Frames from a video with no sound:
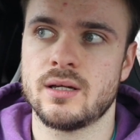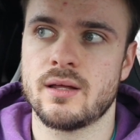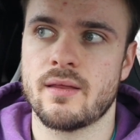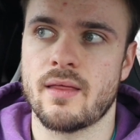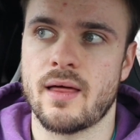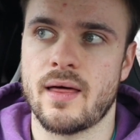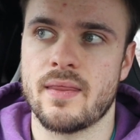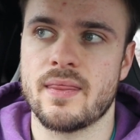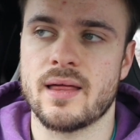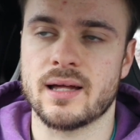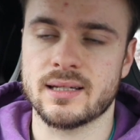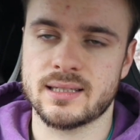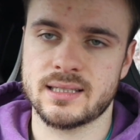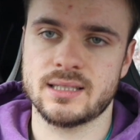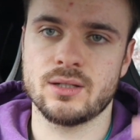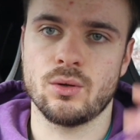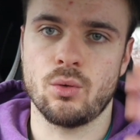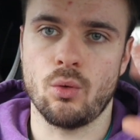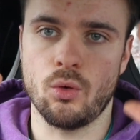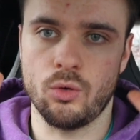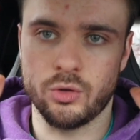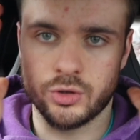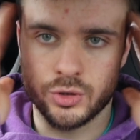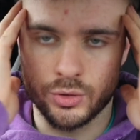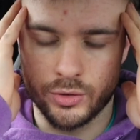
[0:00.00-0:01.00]
And that's the
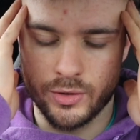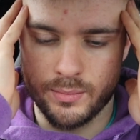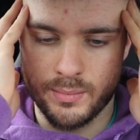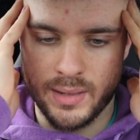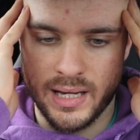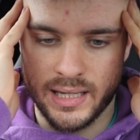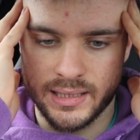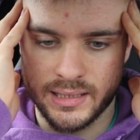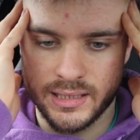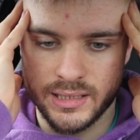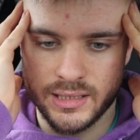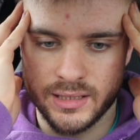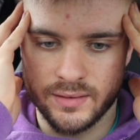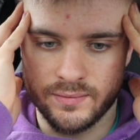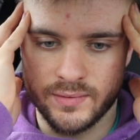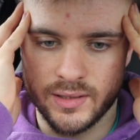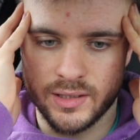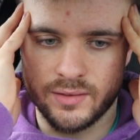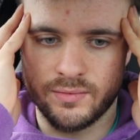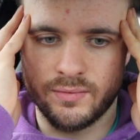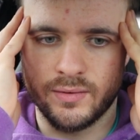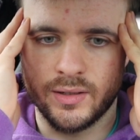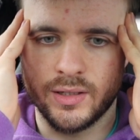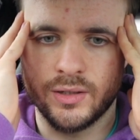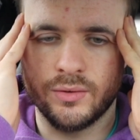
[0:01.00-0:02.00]
whole sort of message of
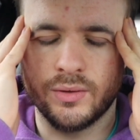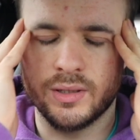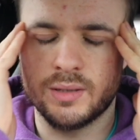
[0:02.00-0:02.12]
this video.